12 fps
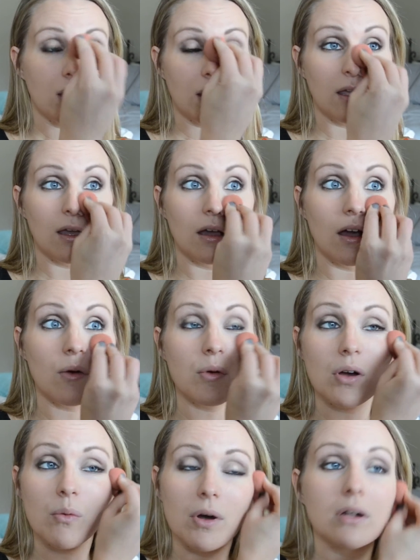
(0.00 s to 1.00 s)
Get a
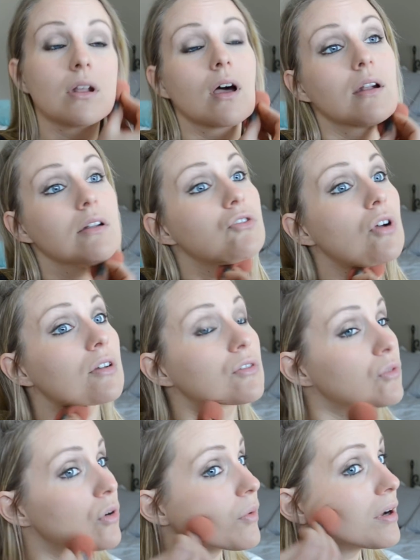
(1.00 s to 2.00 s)
real one, not a
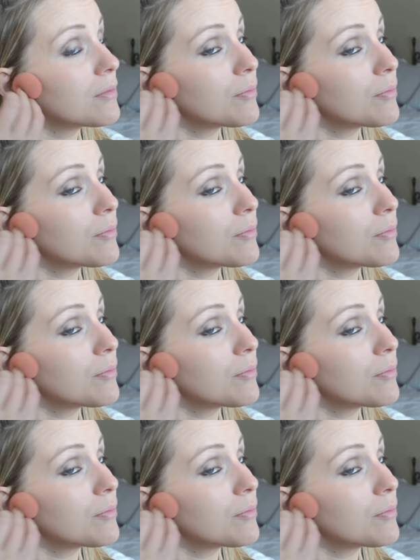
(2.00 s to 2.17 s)
drugstore one,